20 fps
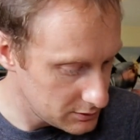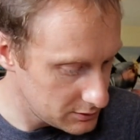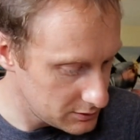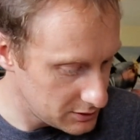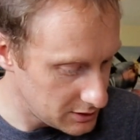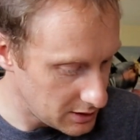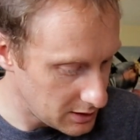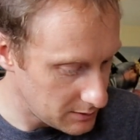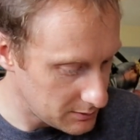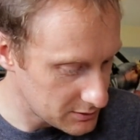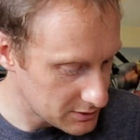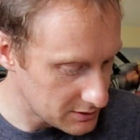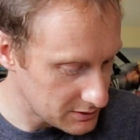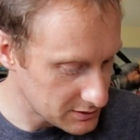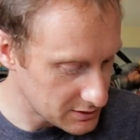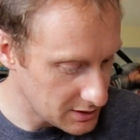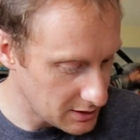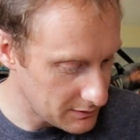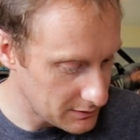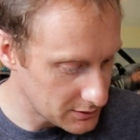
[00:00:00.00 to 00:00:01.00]

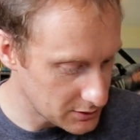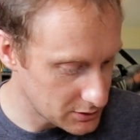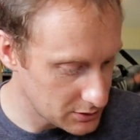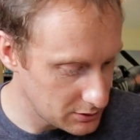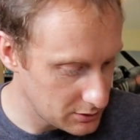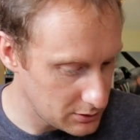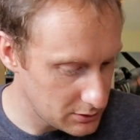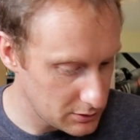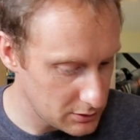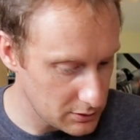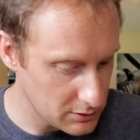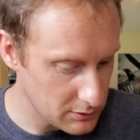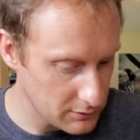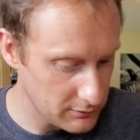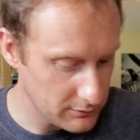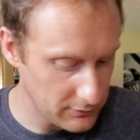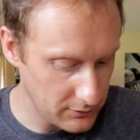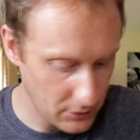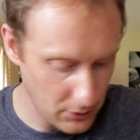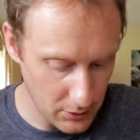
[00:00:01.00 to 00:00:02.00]
GM77 2,
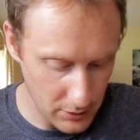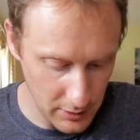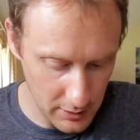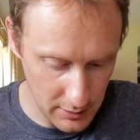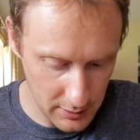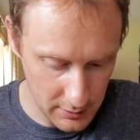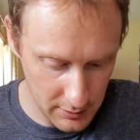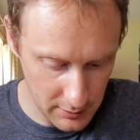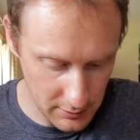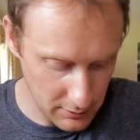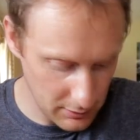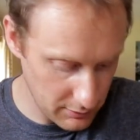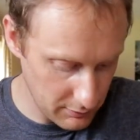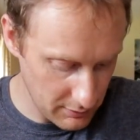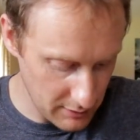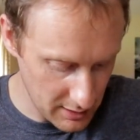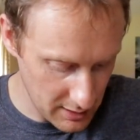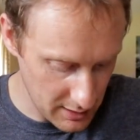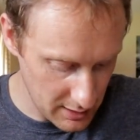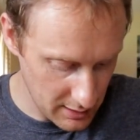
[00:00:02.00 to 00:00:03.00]
4,
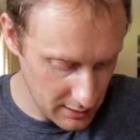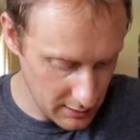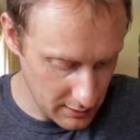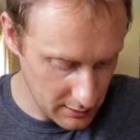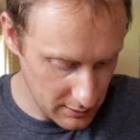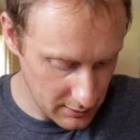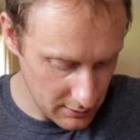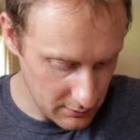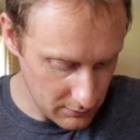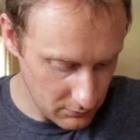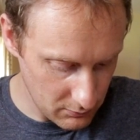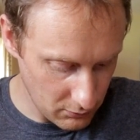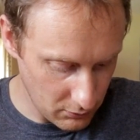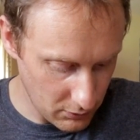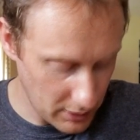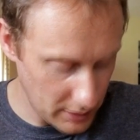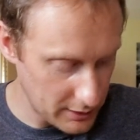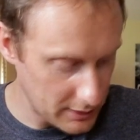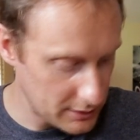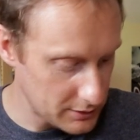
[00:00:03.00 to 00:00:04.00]
3,
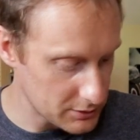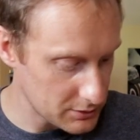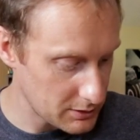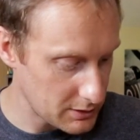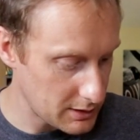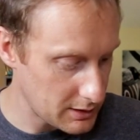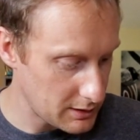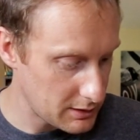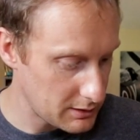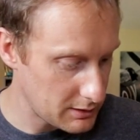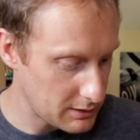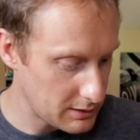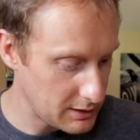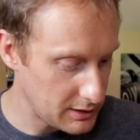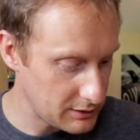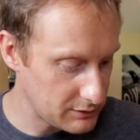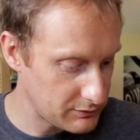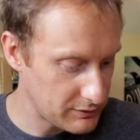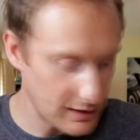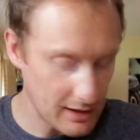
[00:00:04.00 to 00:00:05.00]
1. So
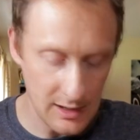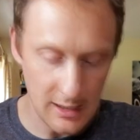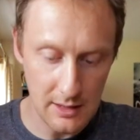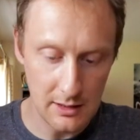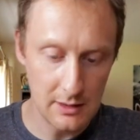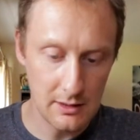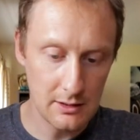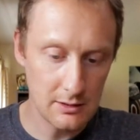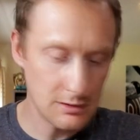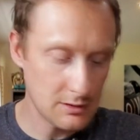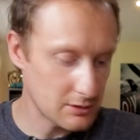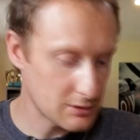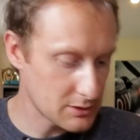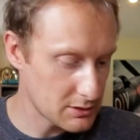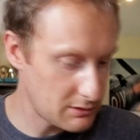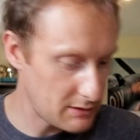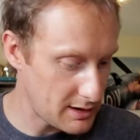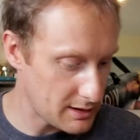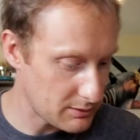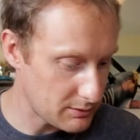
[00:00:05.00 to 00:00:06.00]
these vary. There's
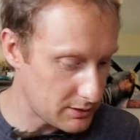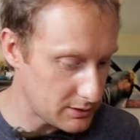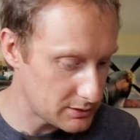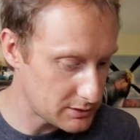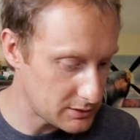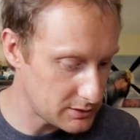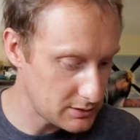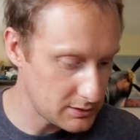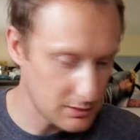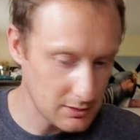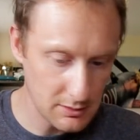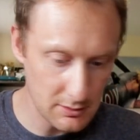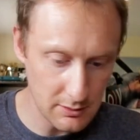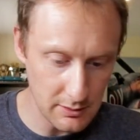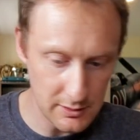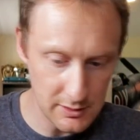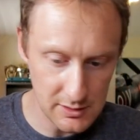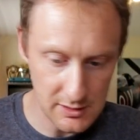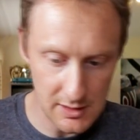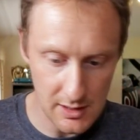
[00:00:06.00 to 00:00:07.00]
correct ones. They're
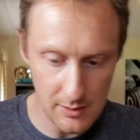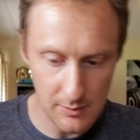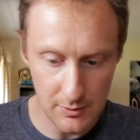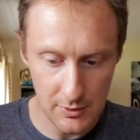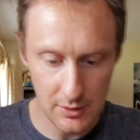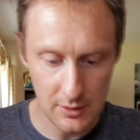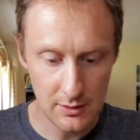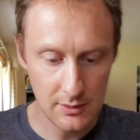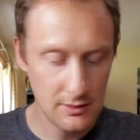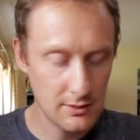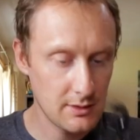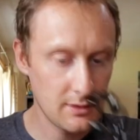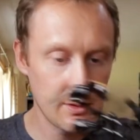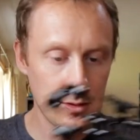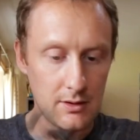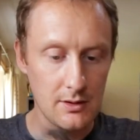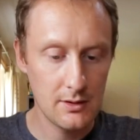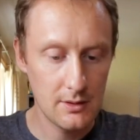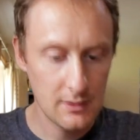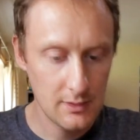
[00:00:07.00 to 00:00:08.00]
not the same.
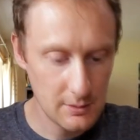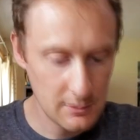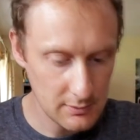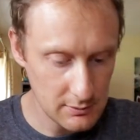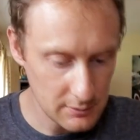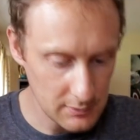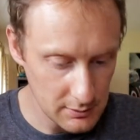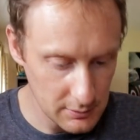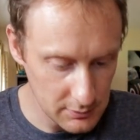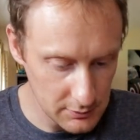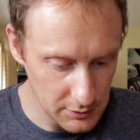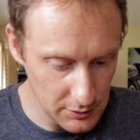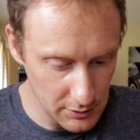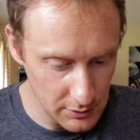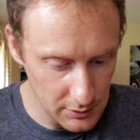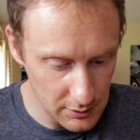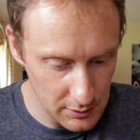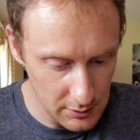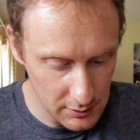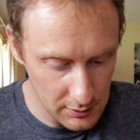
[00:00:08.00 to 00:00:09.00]

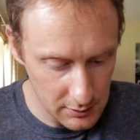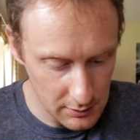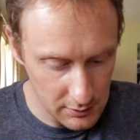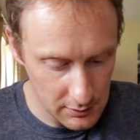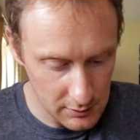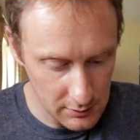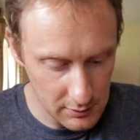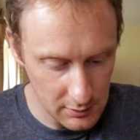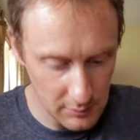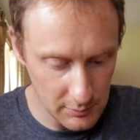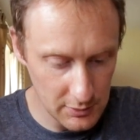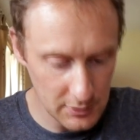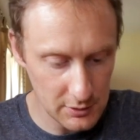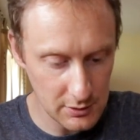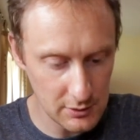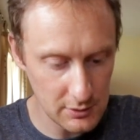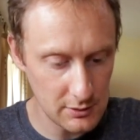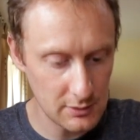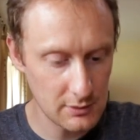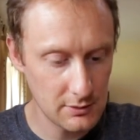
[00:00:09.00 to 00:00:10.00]
2, number
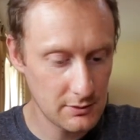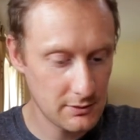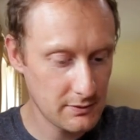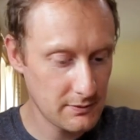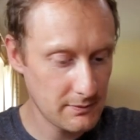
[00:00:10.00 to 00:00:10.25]
2.